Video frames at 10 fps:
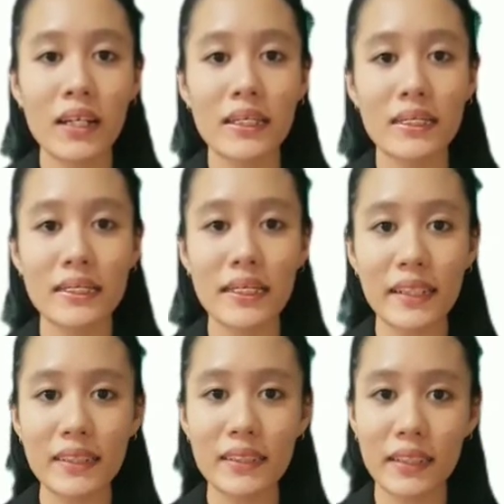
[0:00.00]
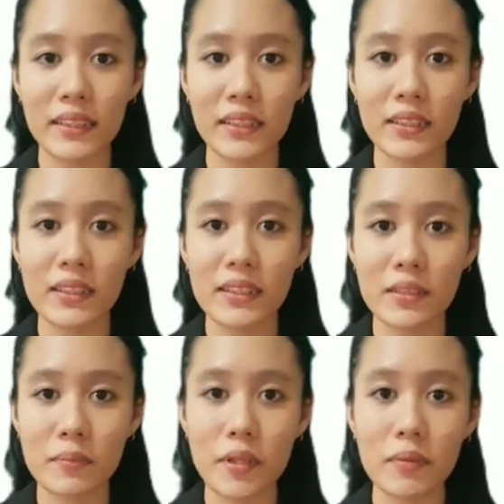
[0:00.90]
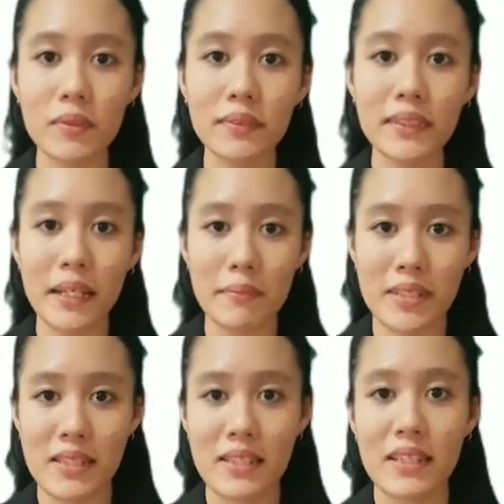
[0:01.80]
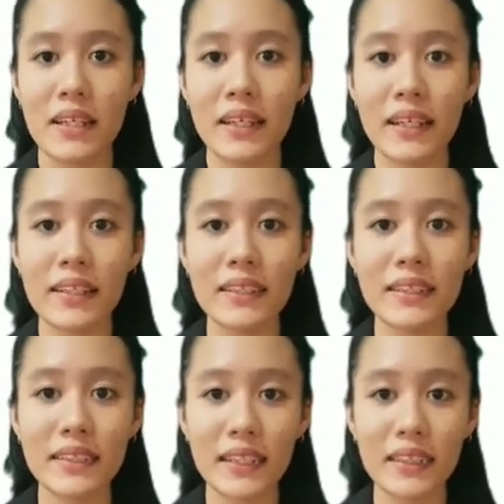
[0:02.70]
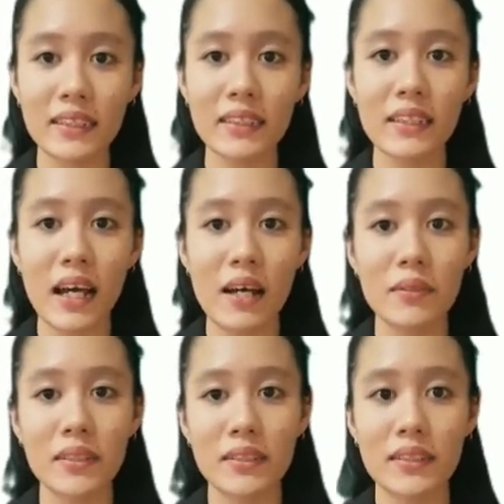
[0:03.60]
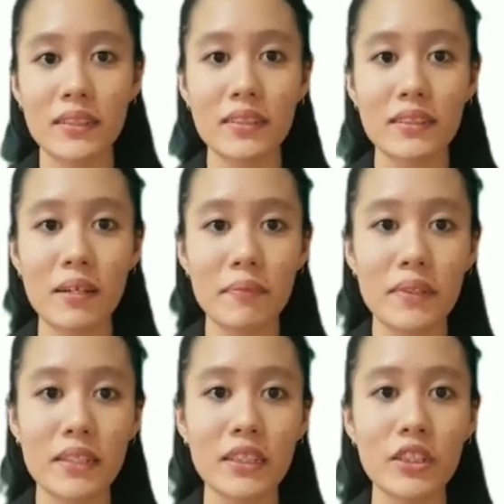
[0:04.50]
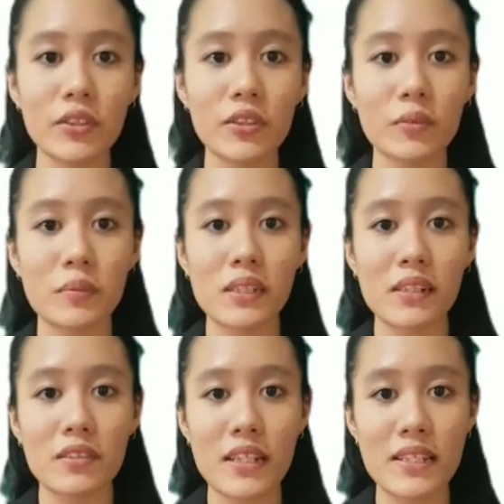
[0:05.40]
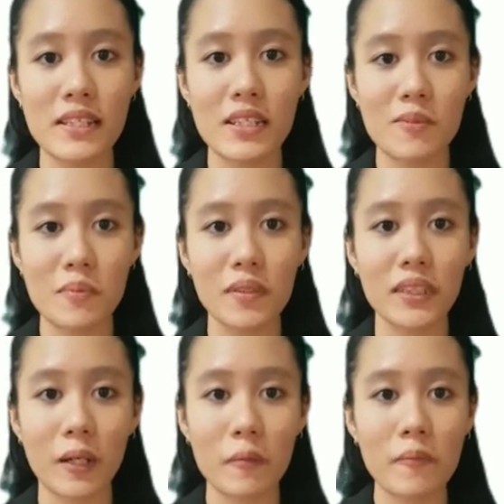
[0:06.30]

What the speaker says: The second section is the problem statements. In these sections, I will describe the issue to be addressed in this project.